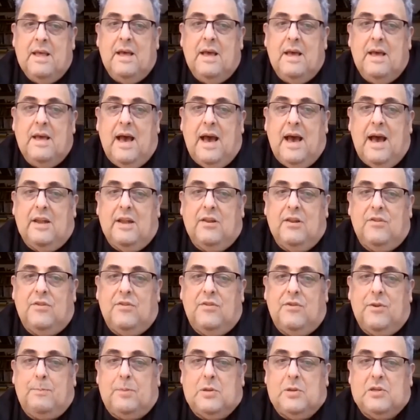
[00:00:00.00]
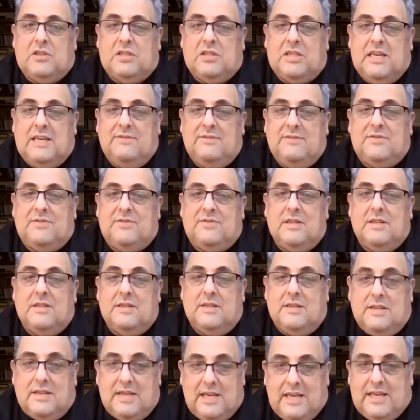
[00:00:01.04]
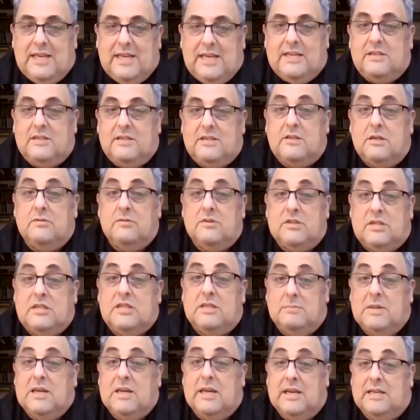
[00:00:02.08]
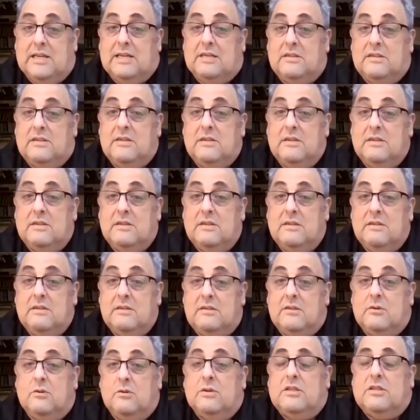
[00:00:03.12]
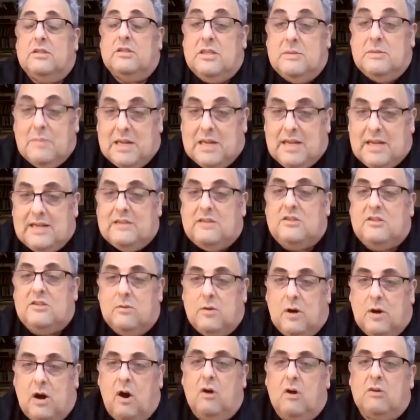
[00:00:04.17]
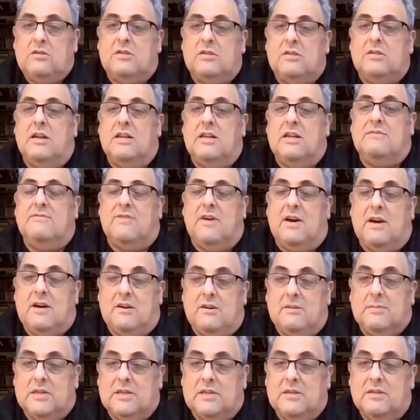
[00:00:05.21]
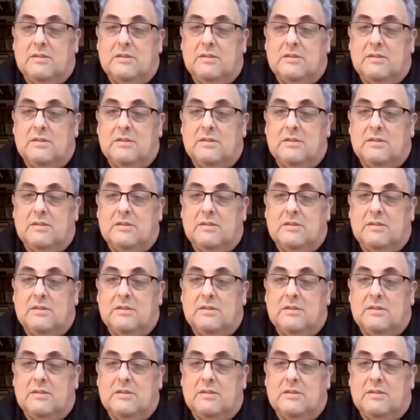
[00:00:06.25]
and the perceived need to assimilate to a hostile environment,